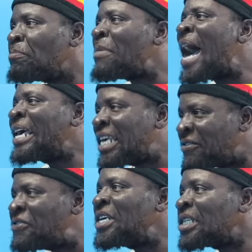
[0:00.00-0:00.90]
Mikey
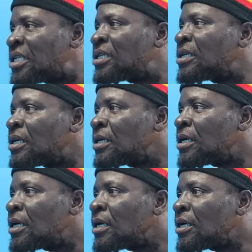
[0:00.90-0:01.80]
Faith. Mikey, yeah
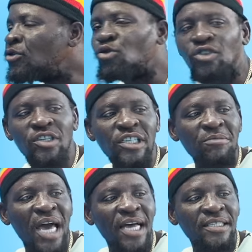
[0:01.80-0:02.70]
man. You used to see
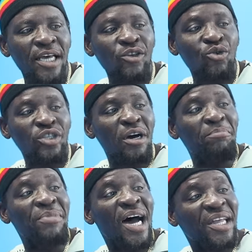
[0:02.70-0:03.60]
me and say, you with your
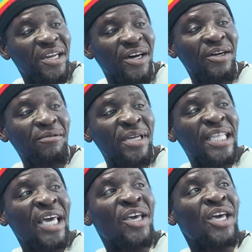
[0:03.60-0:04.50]
body now, me
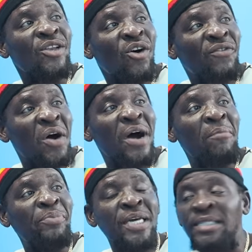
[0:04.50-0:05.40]
take you in over
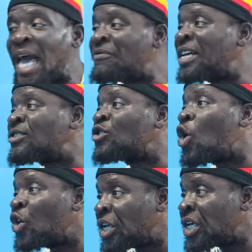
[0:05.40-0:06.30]
one place, you have a
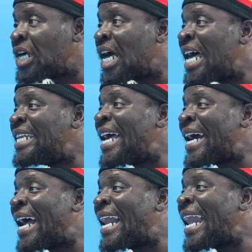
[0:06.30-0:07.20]
son
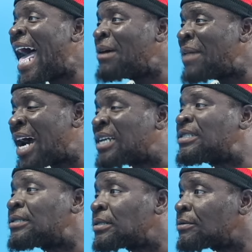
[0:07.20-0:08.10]
named
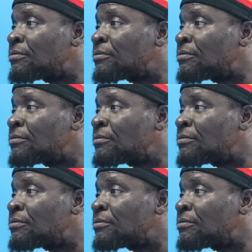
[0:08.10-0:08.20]
Climax.